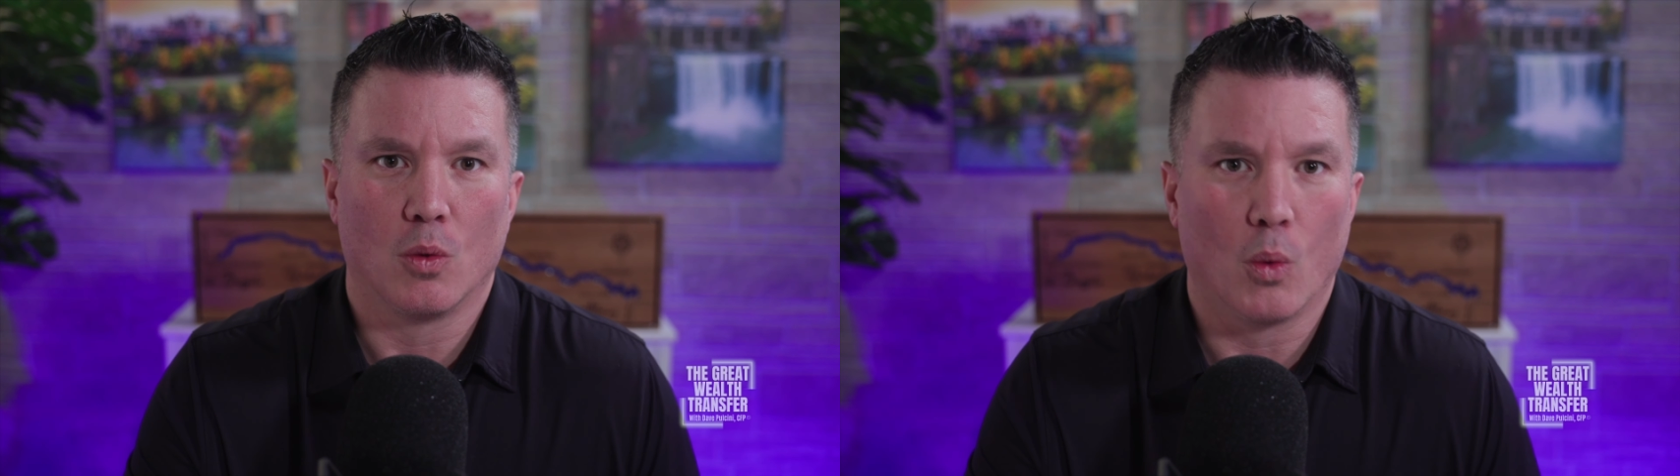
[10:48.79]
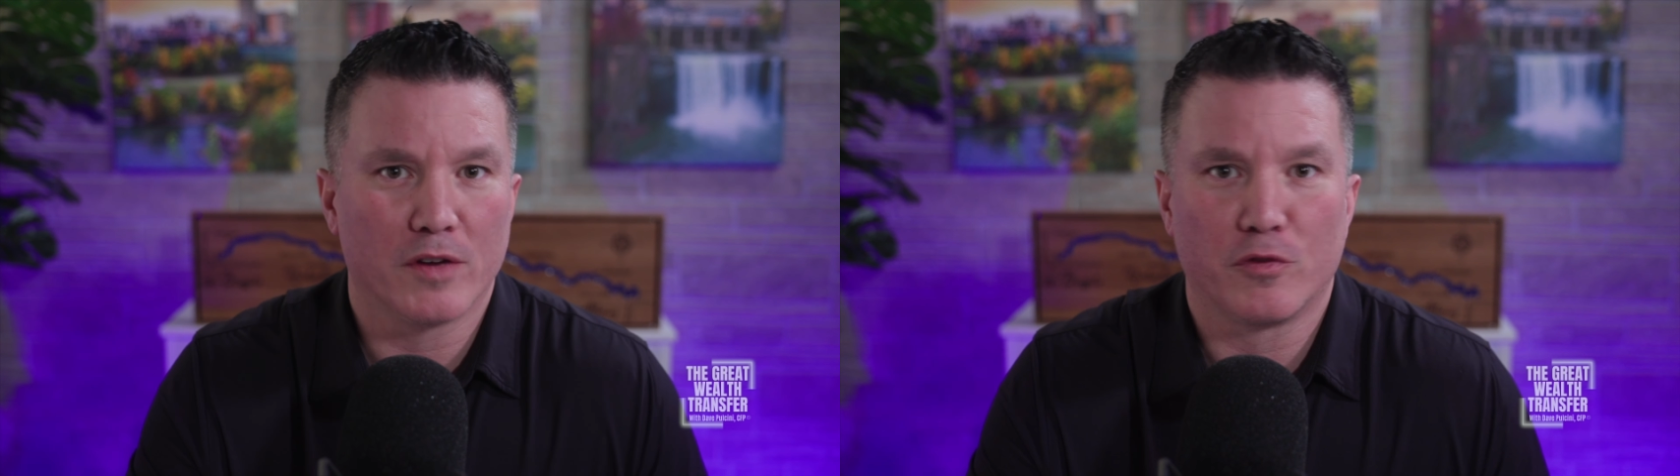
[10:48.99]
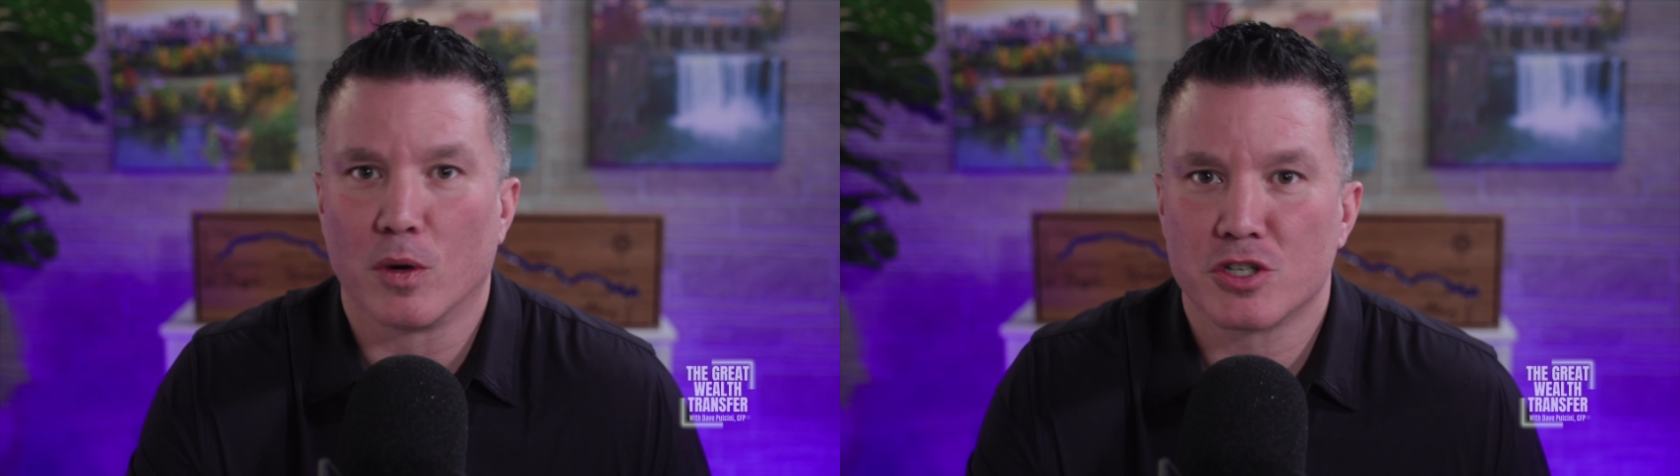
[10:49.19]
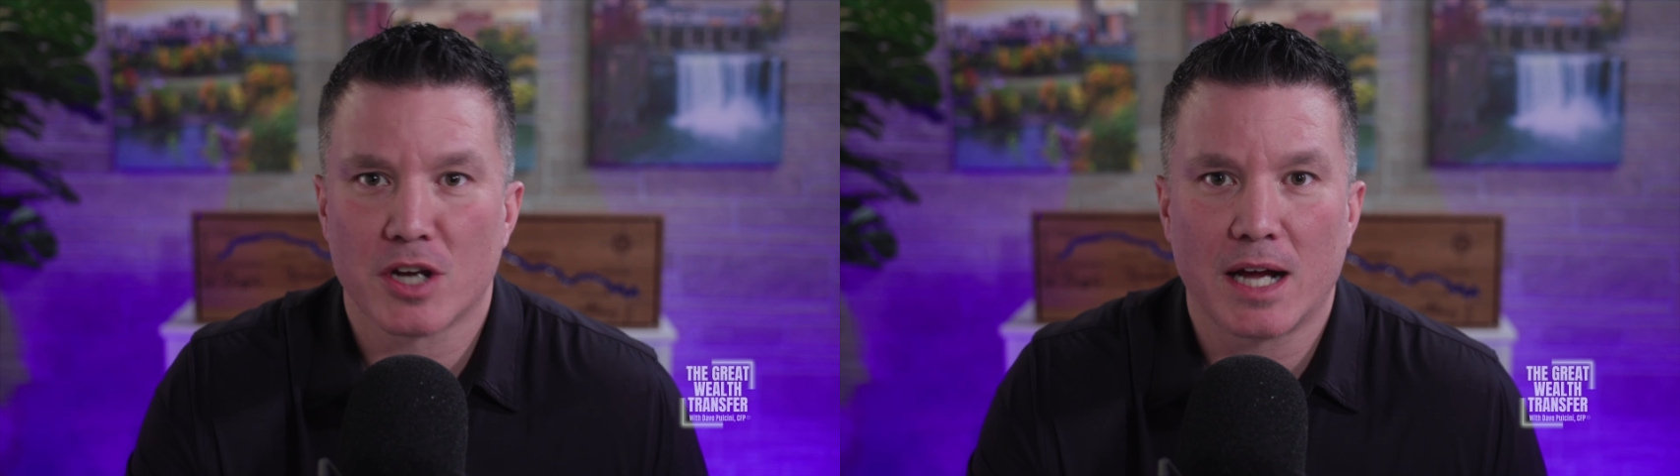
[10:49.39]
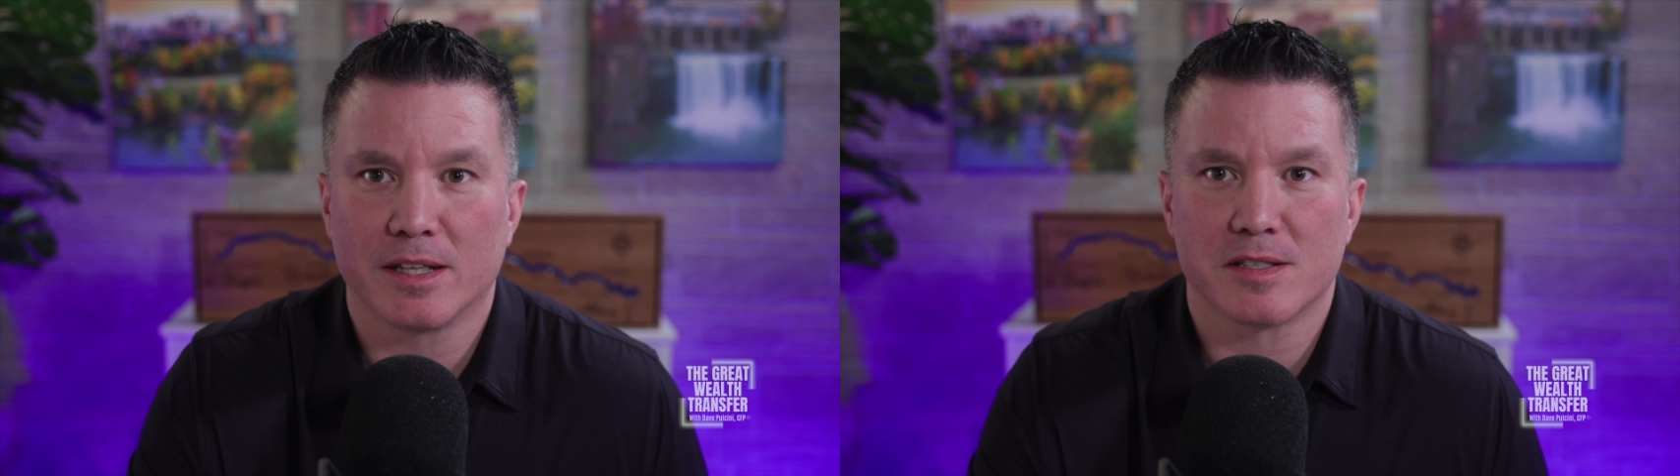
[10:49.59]
What if one
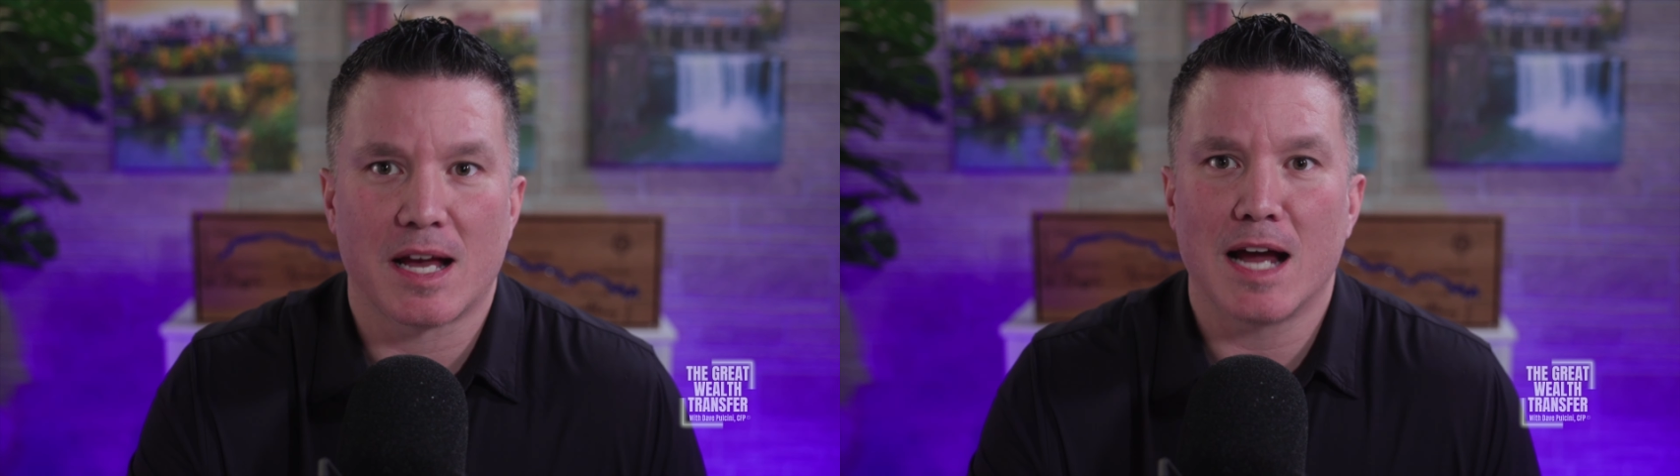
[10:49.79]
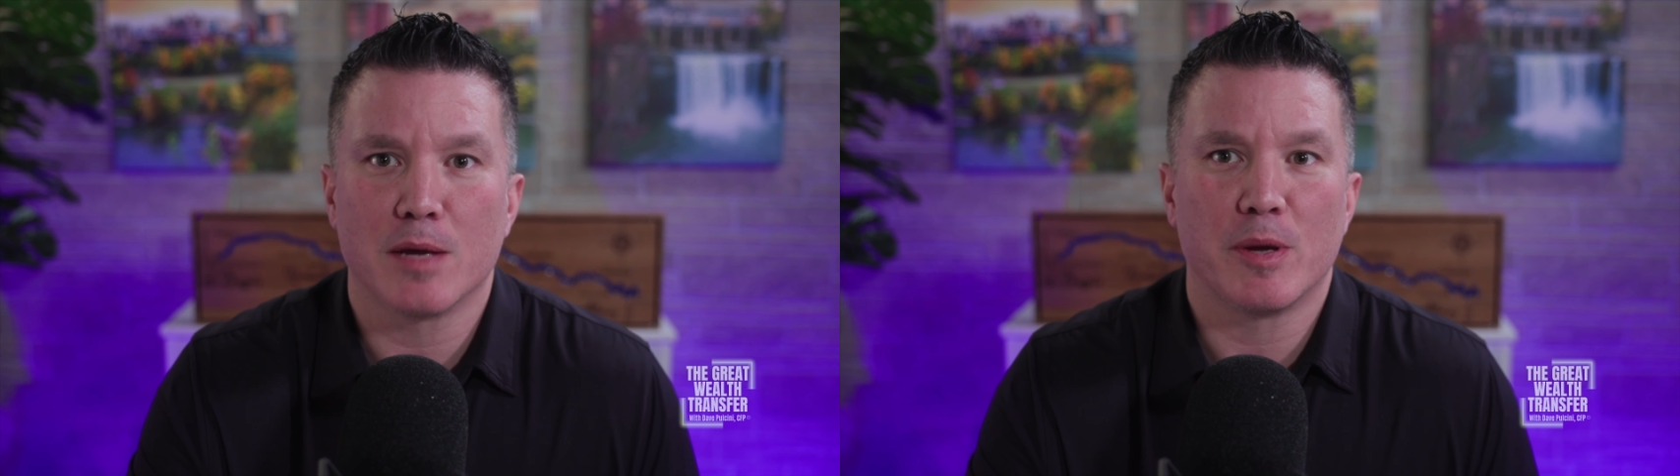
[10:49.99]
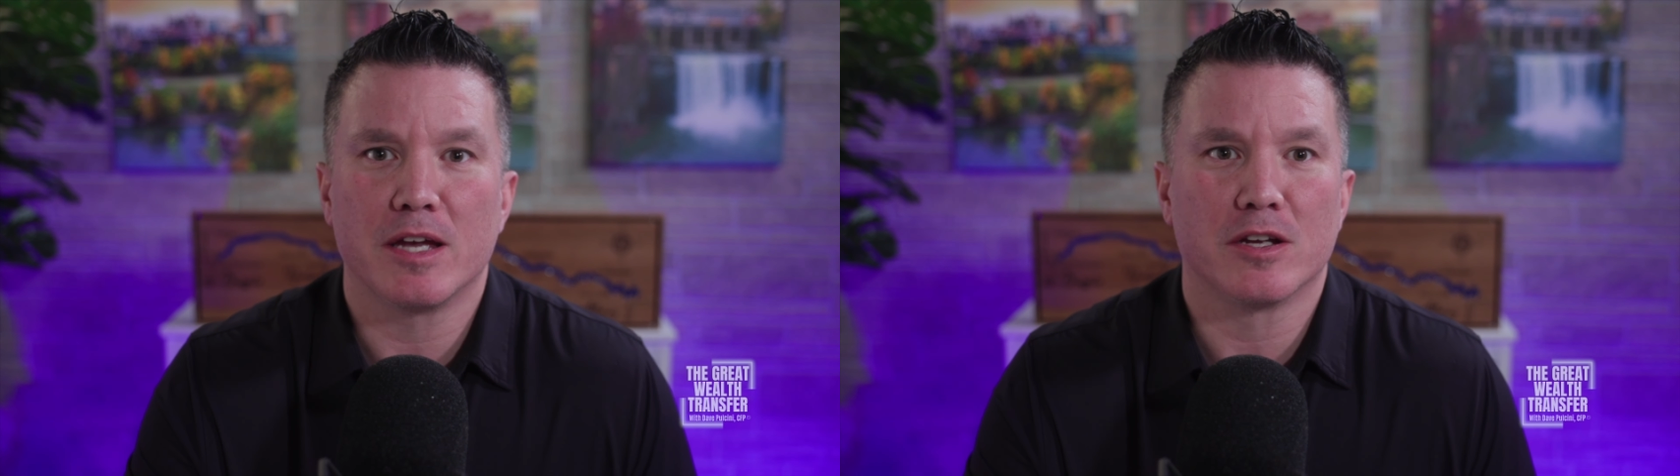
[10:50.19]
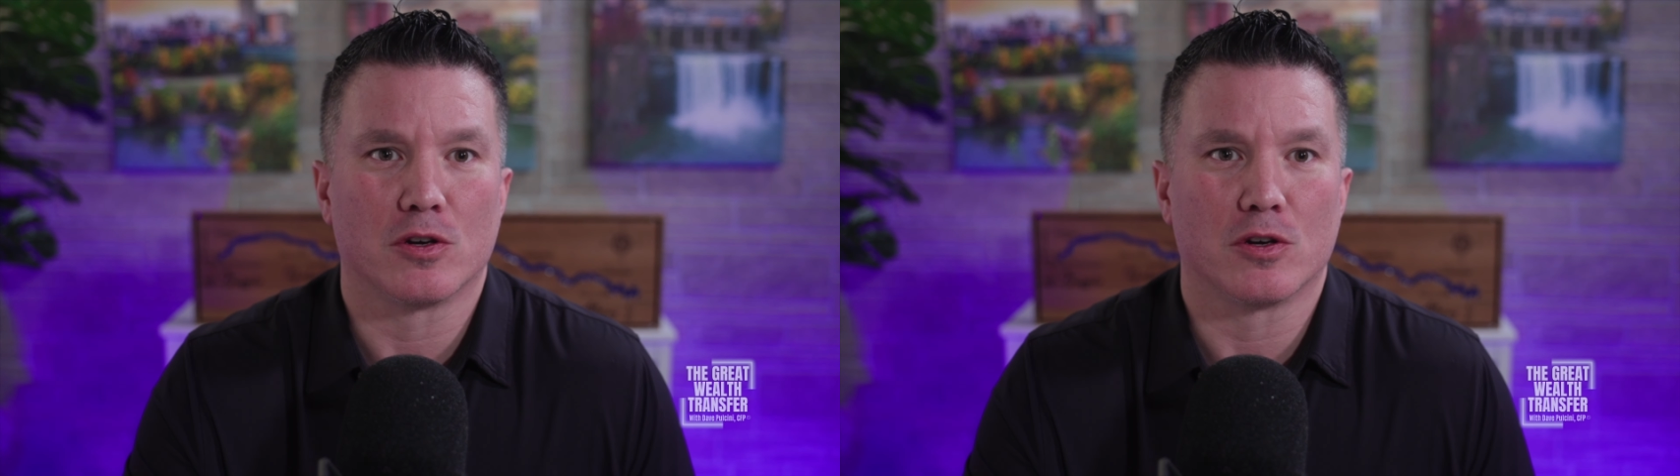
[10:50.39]
child has a high-paying